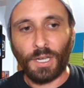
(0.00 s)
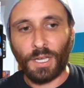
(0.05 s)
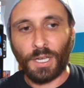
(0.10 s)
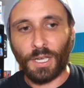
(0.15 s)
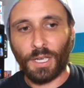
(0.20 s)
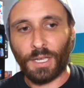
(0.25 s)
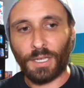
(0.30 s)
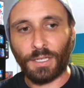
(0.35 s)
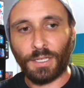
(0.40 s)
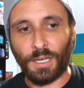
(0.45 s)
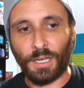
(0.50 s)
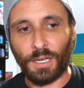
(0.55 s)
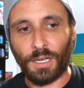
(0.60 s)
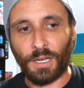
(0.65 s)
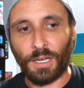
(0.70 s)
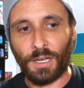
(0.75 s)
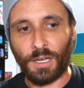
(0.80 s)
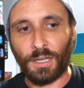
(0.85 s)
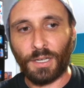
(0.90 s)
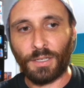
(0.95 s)
And,
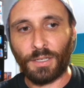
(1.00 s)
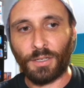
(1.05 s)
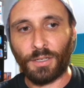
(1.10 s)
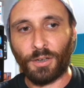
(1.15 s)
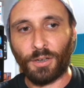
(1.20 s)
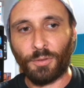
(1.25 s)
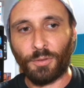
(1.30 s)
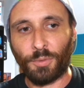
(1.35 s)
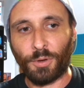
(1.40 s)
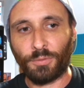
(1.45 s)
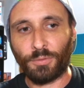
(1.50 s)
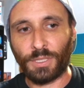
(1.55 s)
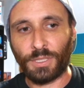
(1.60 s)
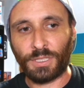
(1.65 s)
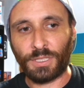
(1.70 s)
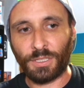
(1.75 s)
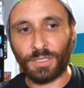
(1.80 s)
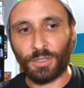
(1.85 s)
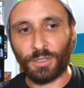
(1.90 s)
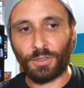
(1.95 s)
you know, but we
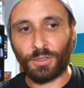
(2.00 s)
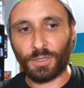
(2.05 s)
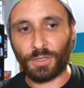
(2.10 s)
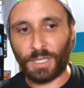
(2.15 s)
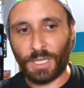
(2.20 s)
still